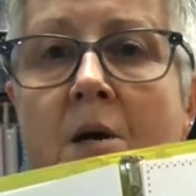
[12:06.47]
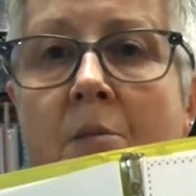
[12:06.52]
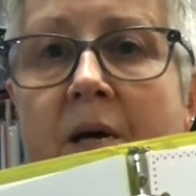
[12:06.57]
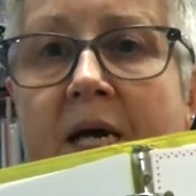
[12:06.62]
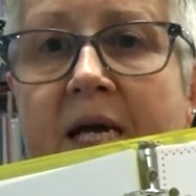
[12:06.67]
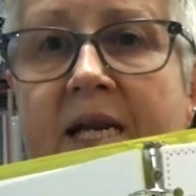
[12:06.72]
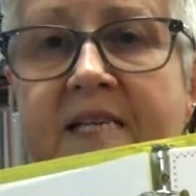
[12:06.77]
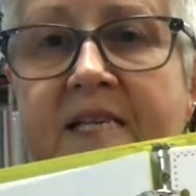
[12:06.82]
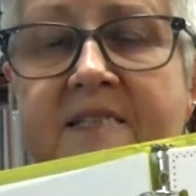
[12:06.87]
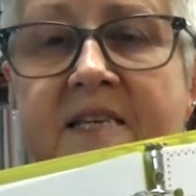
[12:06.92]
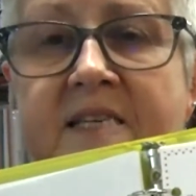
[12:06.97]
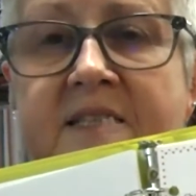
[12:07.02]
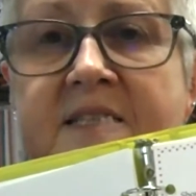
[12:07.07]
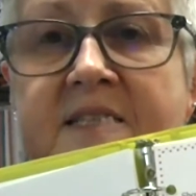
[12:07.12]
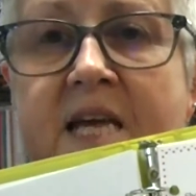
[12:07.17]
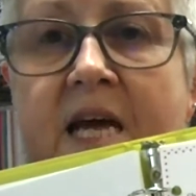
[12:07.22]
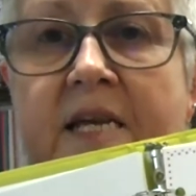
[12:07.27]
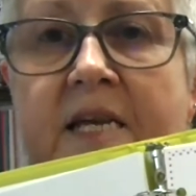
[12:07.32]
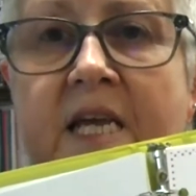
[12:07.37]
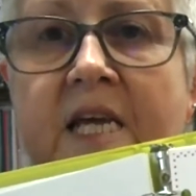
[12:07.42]
But as I
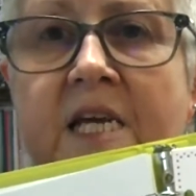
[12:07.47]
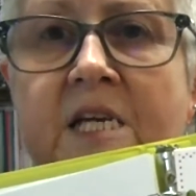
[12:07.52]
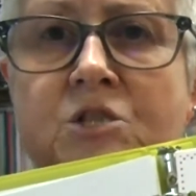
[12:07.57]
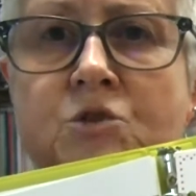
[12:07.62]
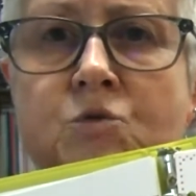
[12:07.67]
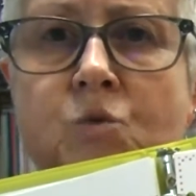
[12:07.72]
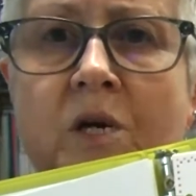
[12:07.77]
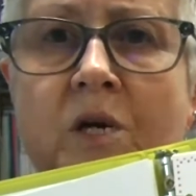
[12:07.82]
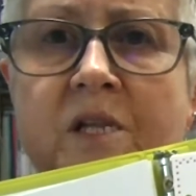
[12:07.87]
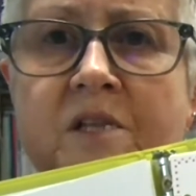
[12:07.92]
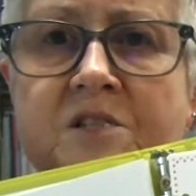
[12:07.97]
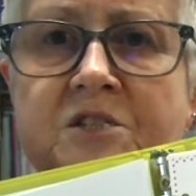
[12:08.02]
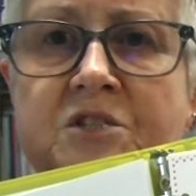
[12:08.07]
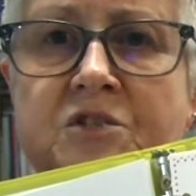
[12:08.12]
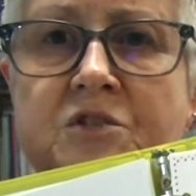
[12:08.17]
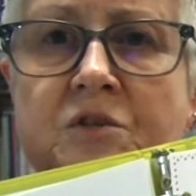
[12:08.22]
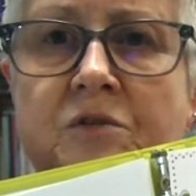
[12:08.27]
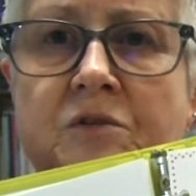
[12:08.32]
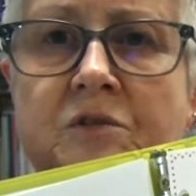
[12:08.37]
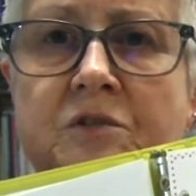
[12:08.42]
said, each one of the
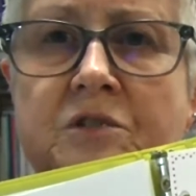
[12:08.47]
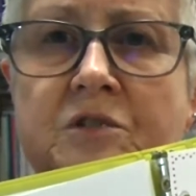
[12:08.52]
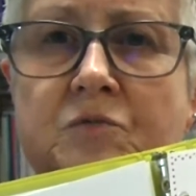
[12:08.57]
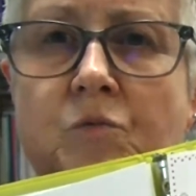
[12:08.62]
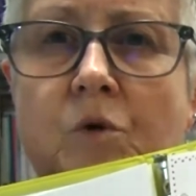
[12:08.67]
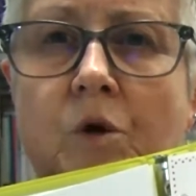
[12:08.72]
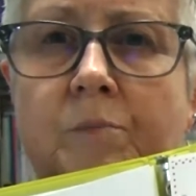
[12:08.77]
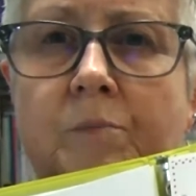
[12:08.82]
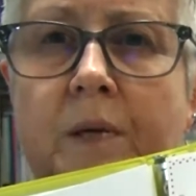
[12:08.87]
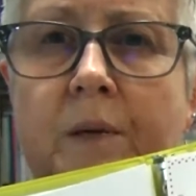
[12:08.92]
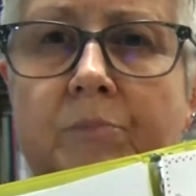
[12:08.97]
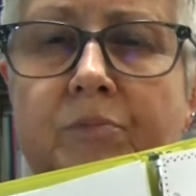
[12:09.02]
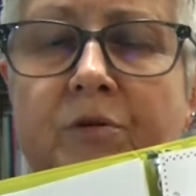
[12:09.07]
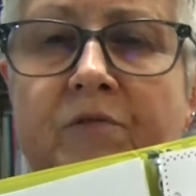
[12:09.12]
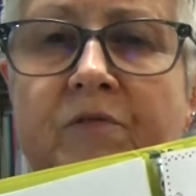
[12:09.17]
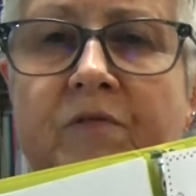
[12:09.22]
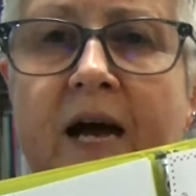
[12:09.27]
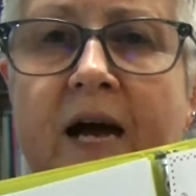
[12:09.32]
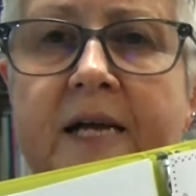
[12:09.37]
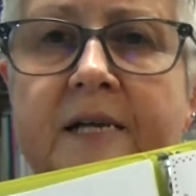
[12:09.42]
students will be
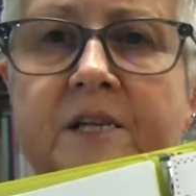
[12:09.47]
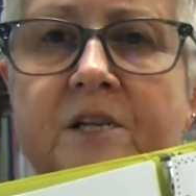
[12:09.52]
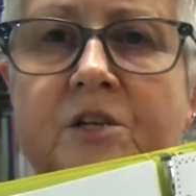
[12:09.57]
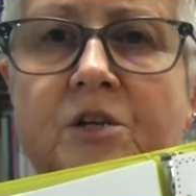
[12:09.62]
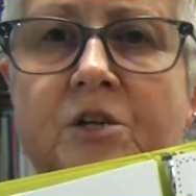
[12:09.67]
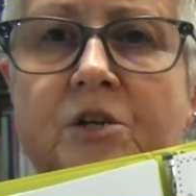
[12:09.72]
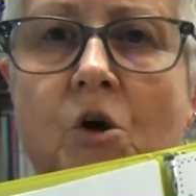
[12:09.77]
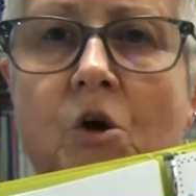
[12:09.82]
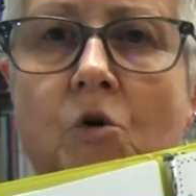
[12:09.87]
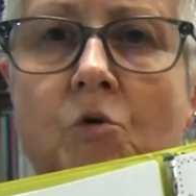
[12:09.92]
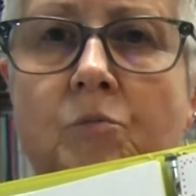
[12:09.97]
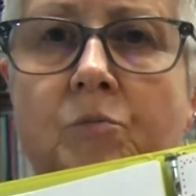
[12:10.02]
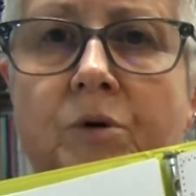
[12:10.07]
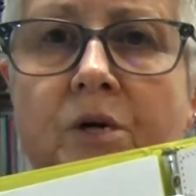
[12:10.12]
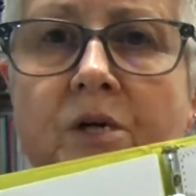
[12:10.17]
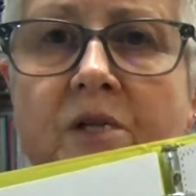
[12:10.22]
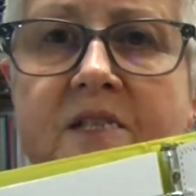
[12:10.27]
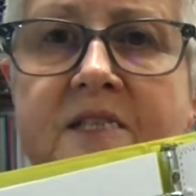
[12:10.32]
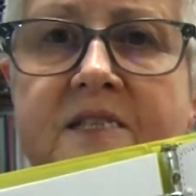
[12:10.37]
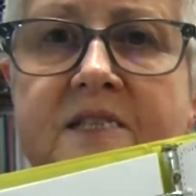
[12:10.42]
provided a
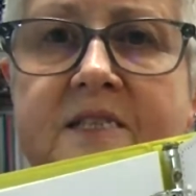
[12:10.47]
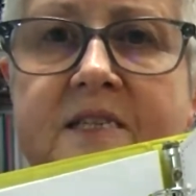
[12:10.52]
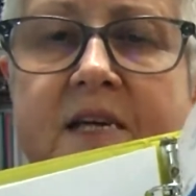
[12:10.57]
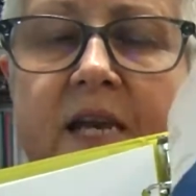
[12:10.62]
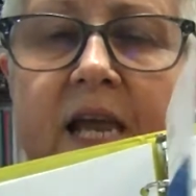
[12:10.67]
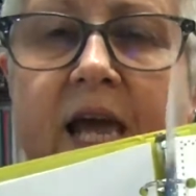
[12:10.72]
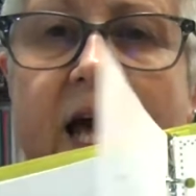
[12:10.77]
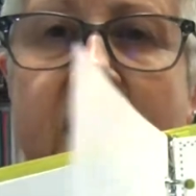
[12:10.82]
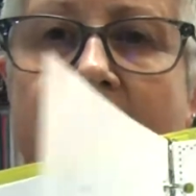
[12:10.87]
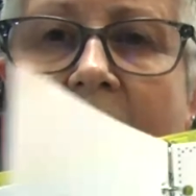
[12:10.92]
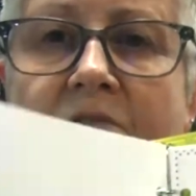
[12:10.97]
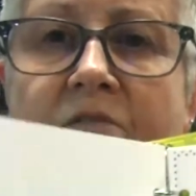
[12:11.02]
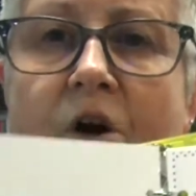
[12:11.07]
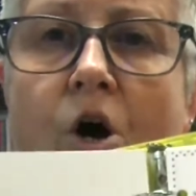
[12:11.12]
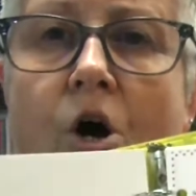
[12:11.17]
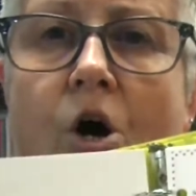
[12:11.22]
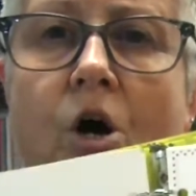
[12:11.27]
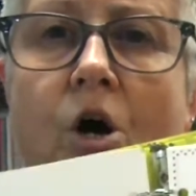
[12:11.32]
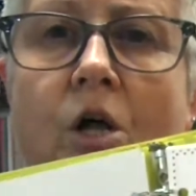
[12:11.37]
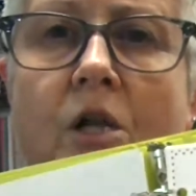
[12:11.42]
notebook that's going to have
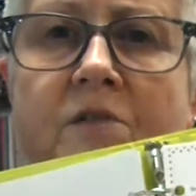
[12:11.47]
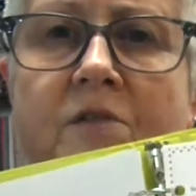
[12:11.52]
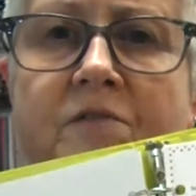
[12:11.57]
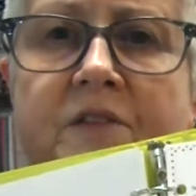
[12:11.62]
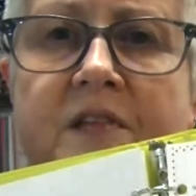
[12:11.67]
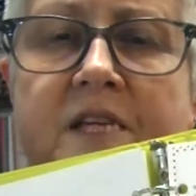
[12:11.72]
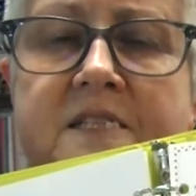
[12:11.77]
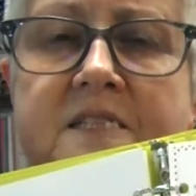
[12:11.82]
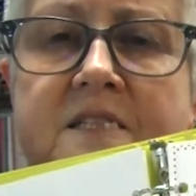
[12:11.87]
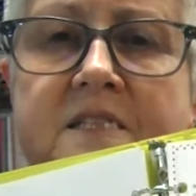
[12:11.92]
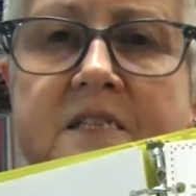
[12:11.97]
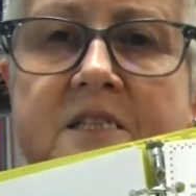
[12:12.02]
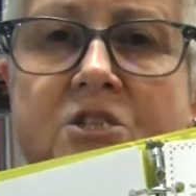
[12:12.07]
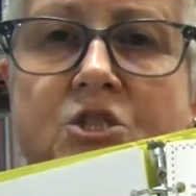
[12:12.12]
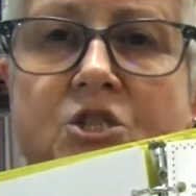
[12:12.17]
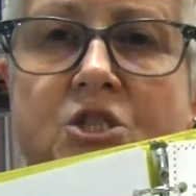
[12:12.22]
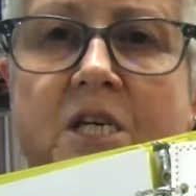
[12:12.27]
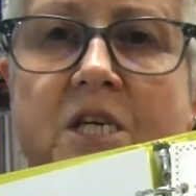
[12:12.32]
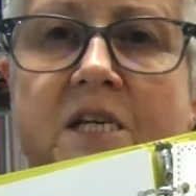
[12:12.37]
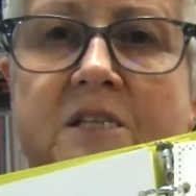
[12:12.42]
all of this that
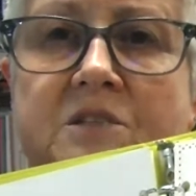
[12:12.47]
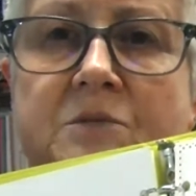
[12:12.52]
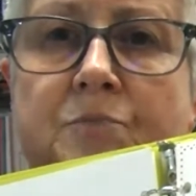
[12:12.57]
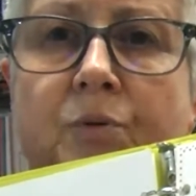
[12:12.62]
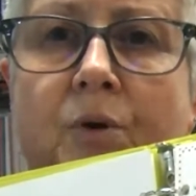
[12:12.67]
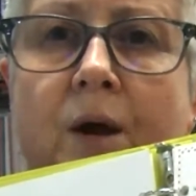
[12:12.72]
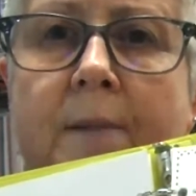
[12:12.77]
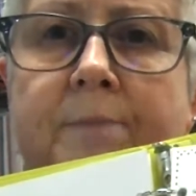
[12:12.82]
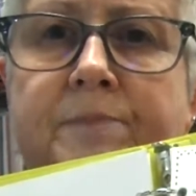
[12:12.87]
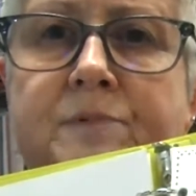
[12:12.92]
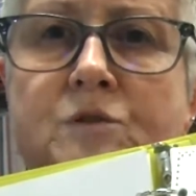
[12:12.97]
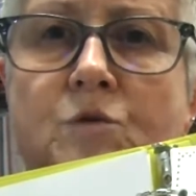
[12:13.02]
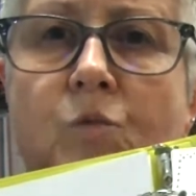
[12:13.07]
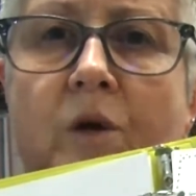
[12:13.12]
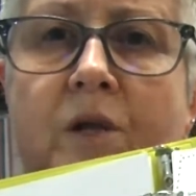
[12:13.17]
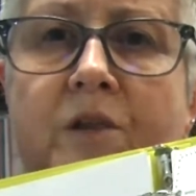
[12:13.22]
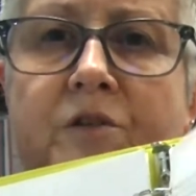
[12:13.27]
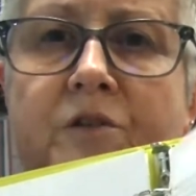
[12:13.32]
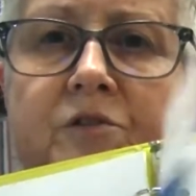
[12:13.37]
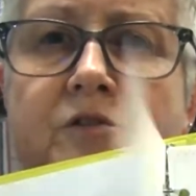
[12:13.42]
she has prepped
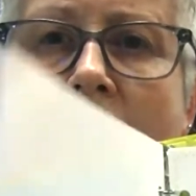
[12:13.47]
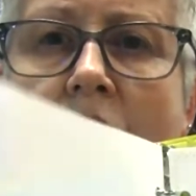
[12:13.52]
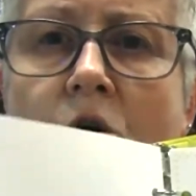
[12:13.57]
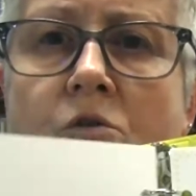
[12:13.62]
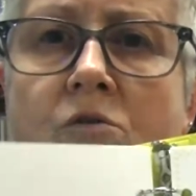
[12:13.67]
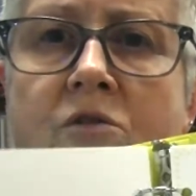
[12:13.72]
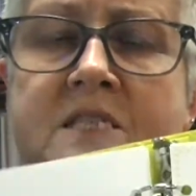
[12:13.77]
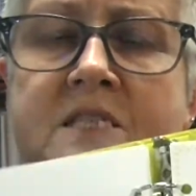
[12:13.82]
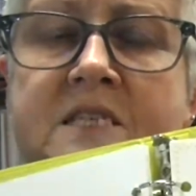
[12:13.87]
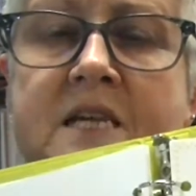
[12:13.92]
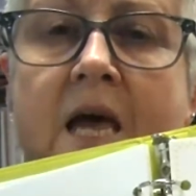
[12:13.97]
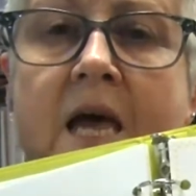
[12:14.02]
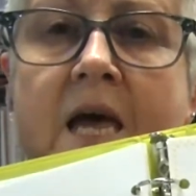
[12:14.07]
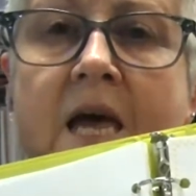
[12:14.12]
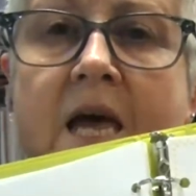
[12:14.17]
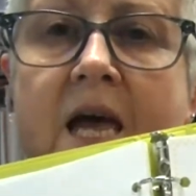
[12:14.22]
with notes,